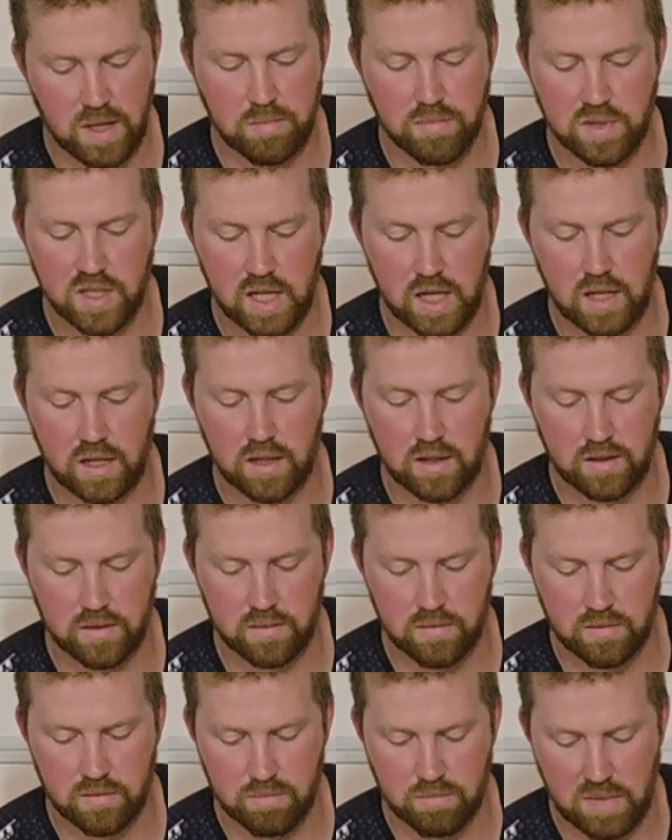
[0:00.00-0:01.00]
REMtech
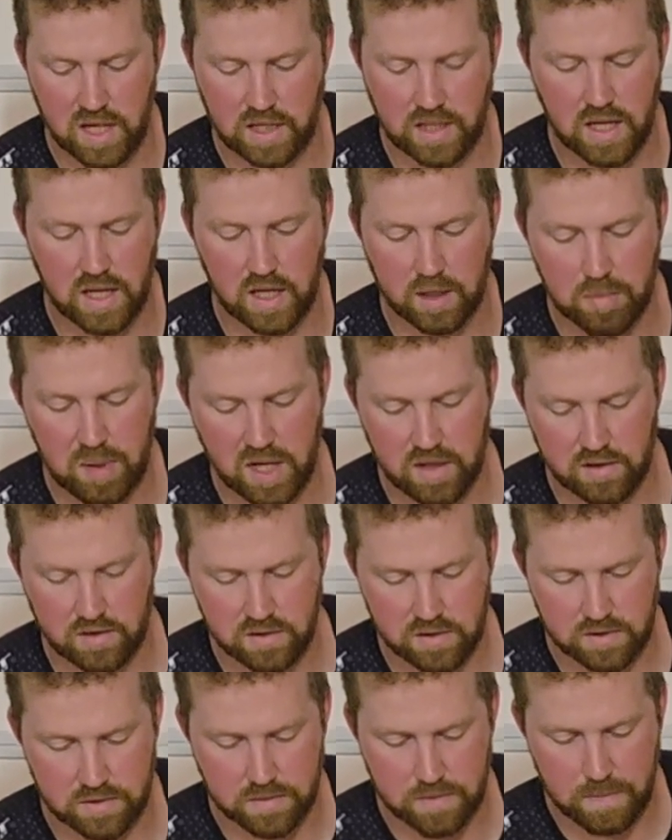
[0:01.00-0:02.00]
magnetic
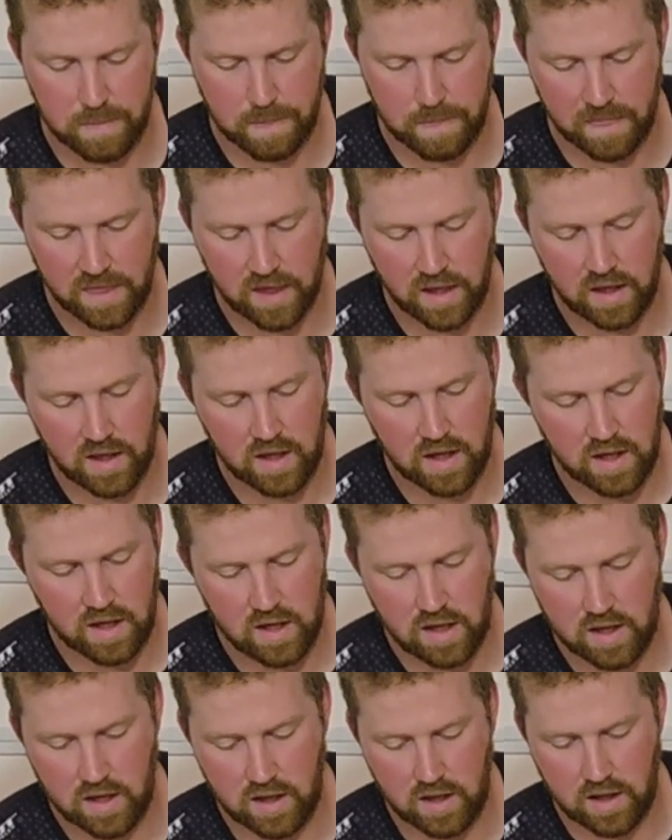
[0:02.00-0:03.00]
pedals.
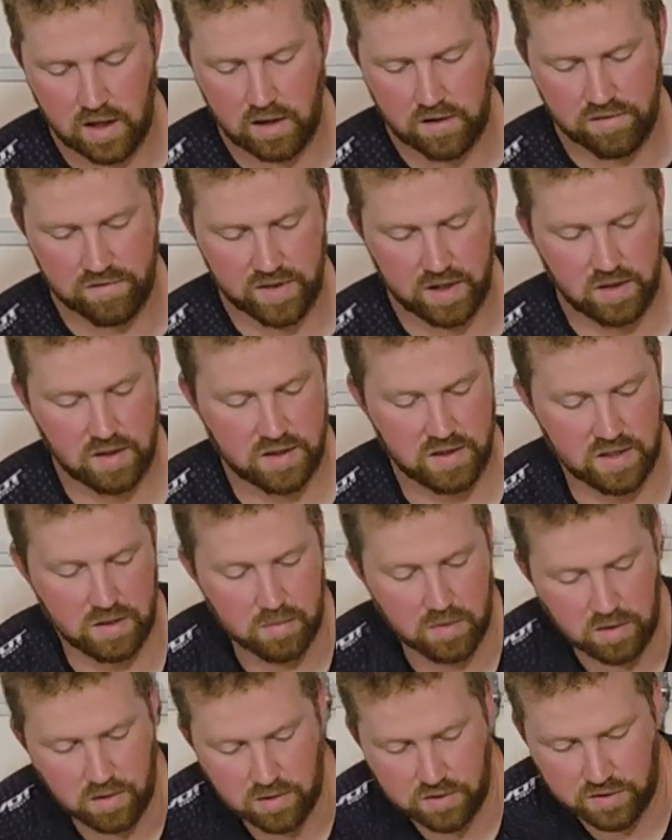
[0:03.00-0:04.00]
Very
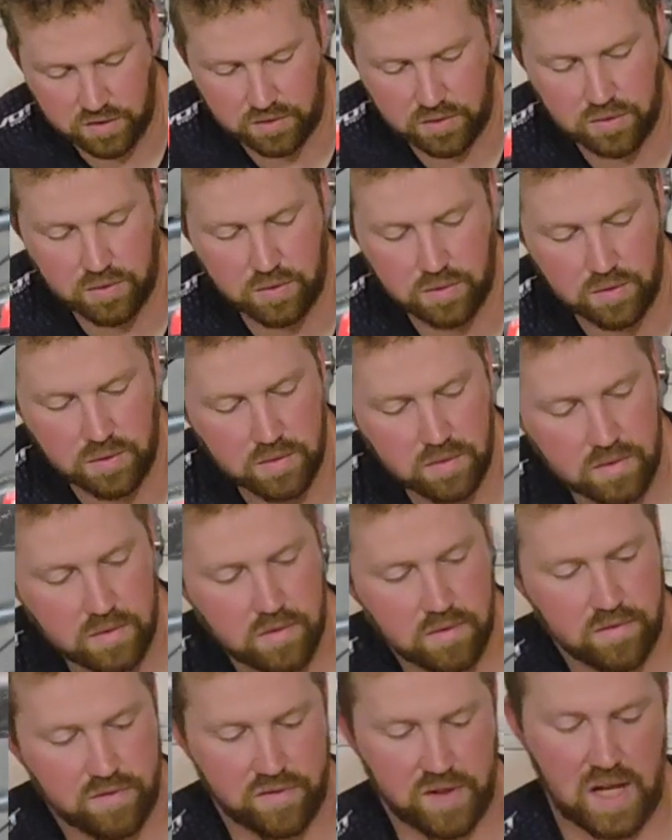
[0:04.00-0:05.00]
similar to
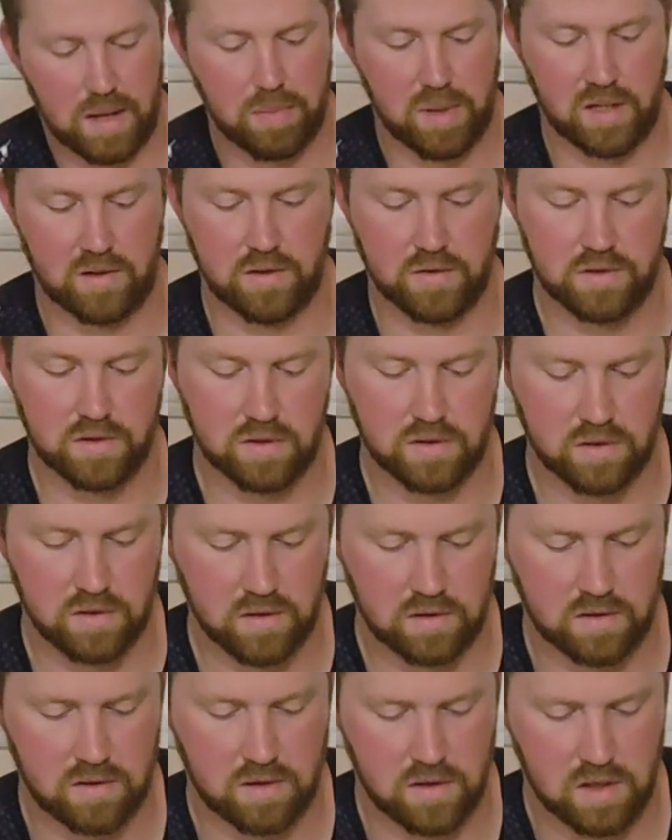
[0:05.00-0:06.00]
flat
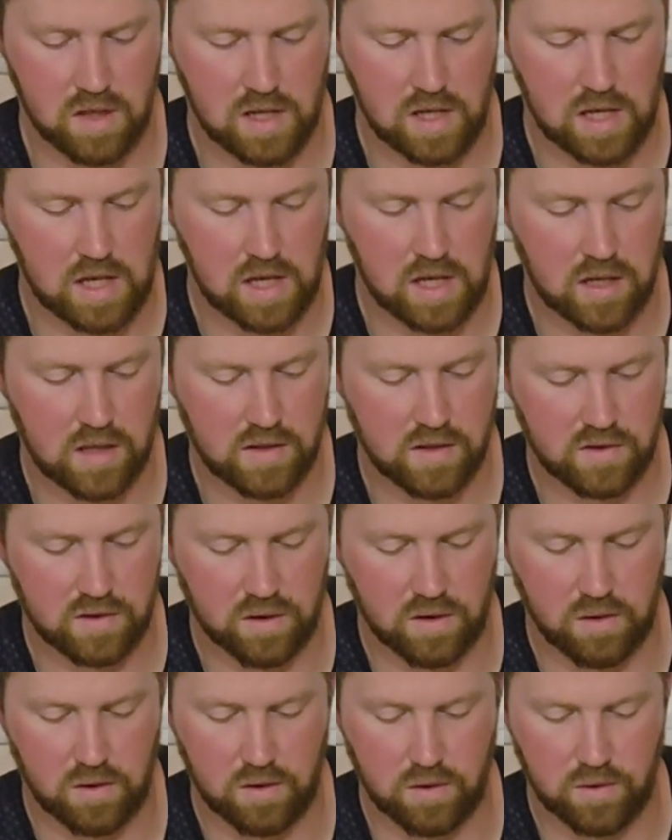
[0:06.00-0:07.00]
pedals.
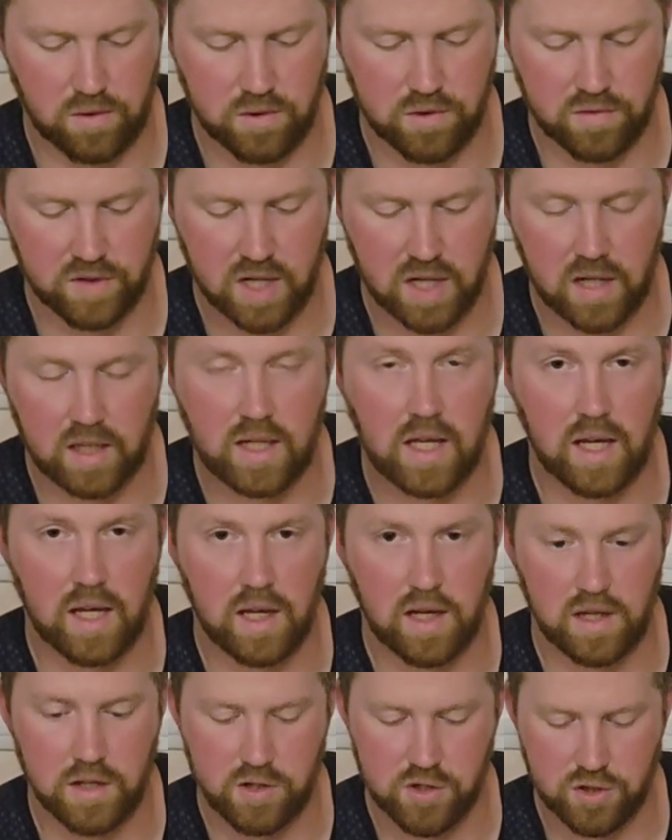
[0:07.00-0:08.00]
So you've got a
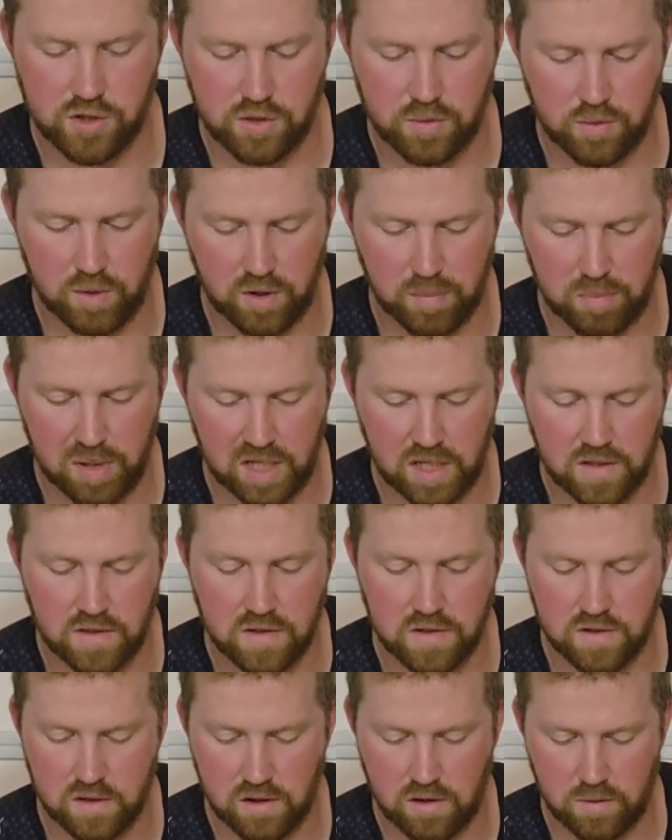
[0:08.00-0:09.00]
cage with
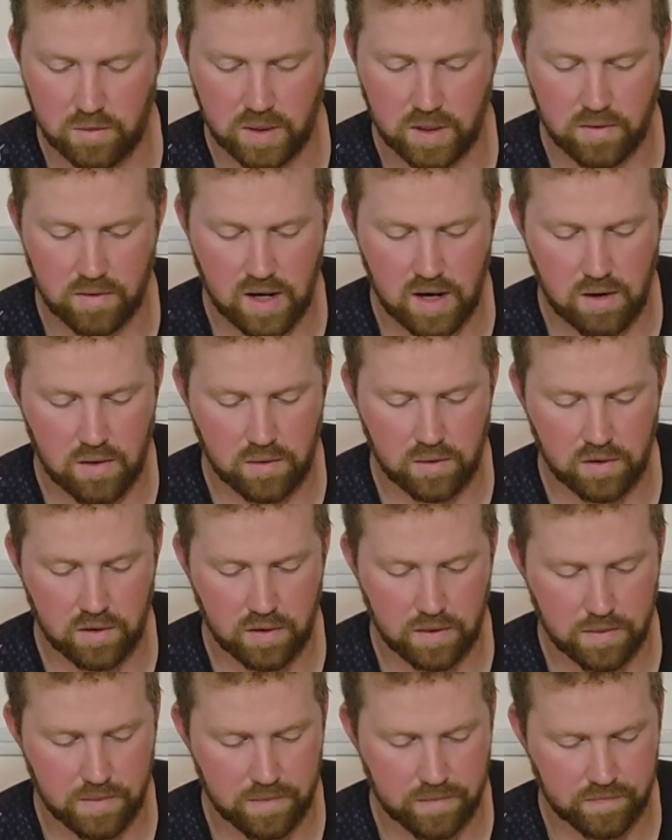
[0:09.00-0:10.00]
pins all the way around.
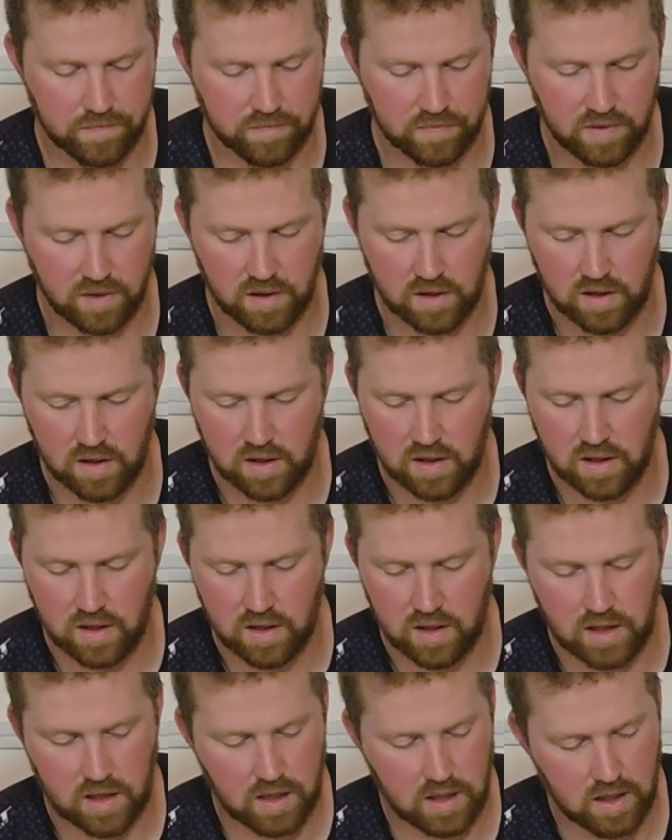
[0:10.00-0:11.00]

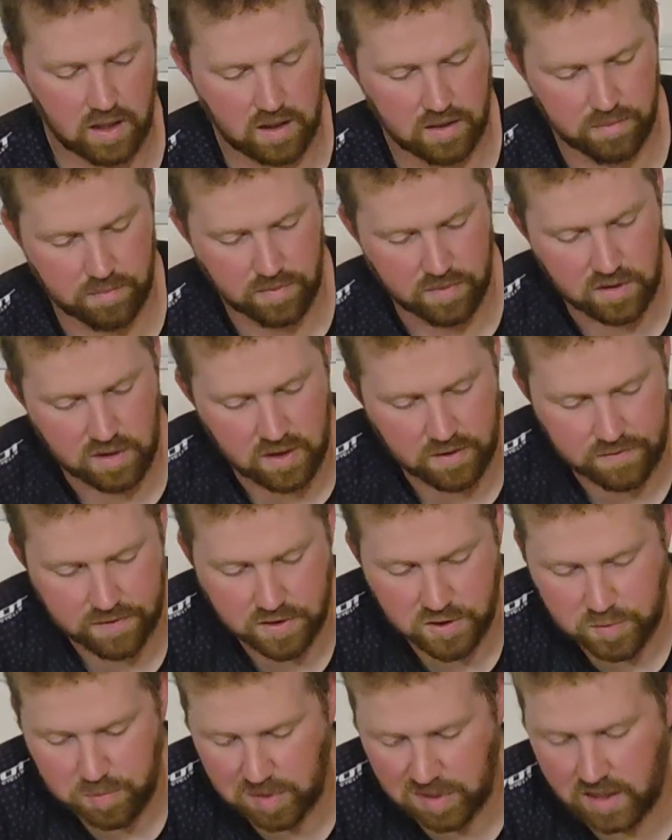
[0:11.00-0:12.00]
The
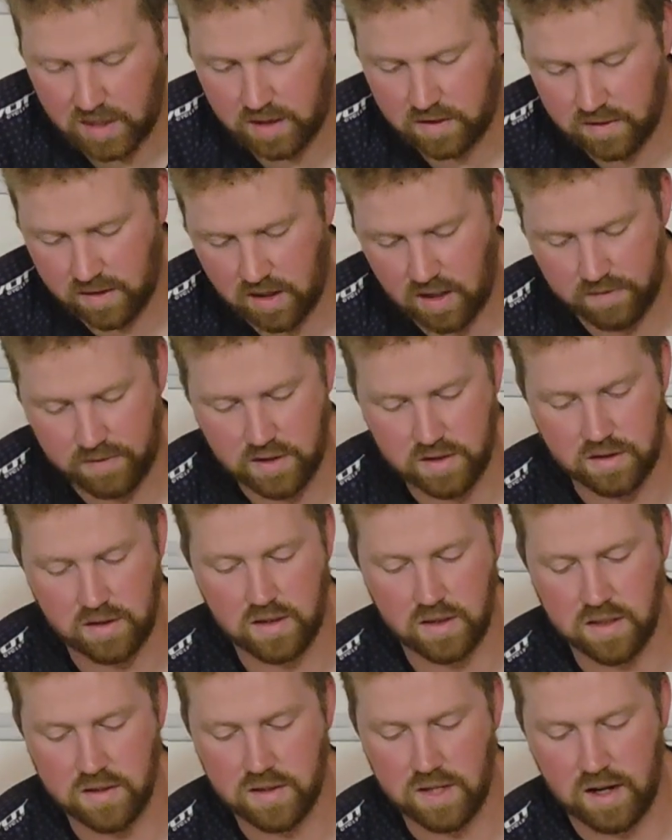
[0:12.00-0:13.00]
difference being that obviously
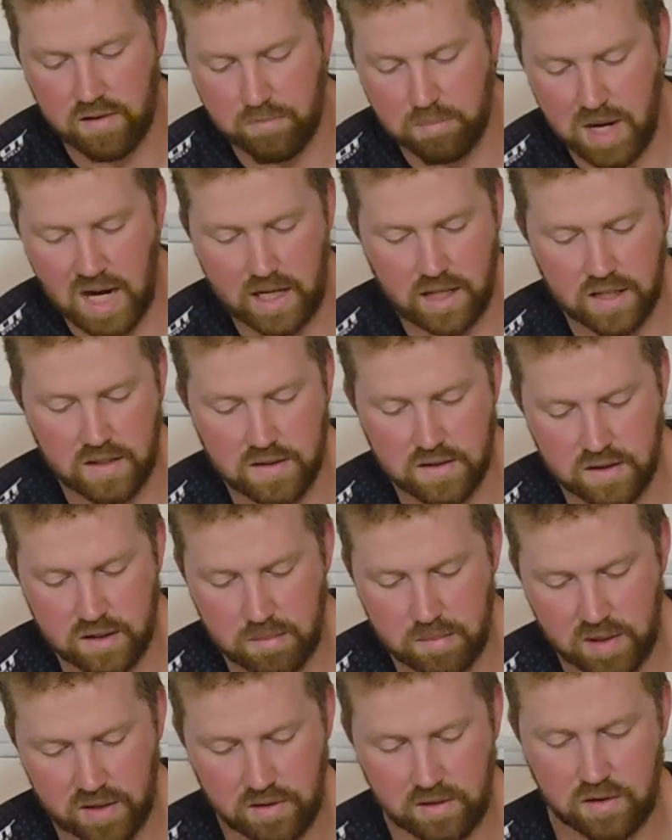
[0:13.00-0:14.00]
these have magnets in
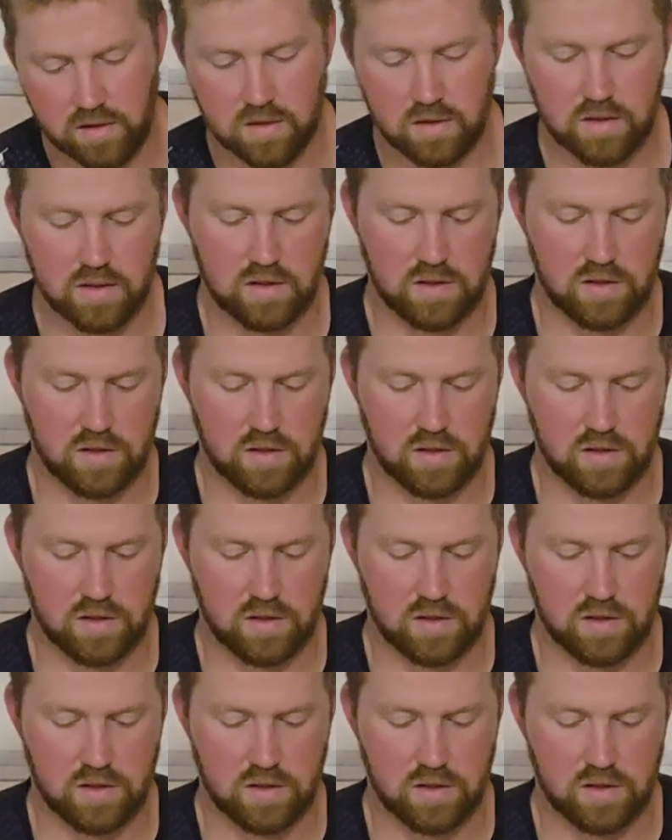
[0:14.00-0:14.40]
the middle.